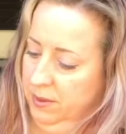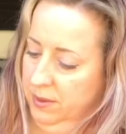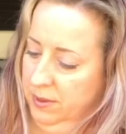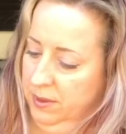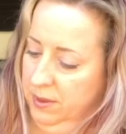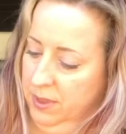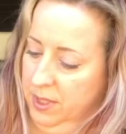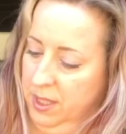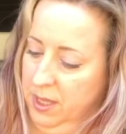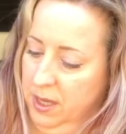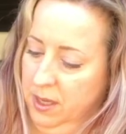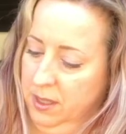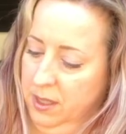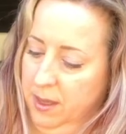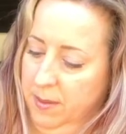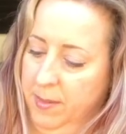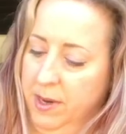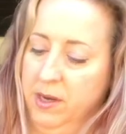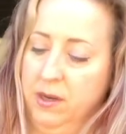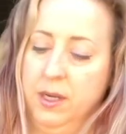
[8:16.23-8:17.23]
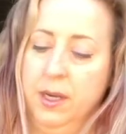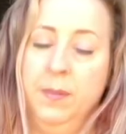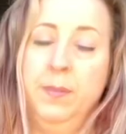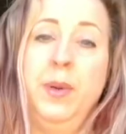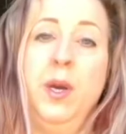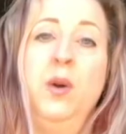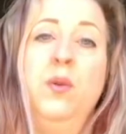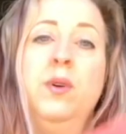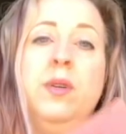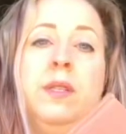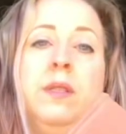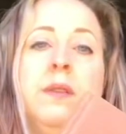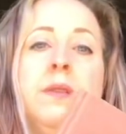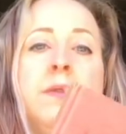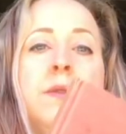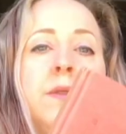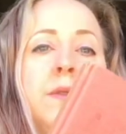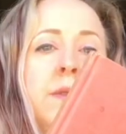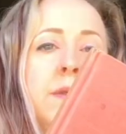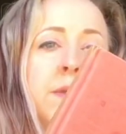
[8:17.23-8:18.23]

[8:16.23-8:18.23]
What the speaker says: The Young American Poets.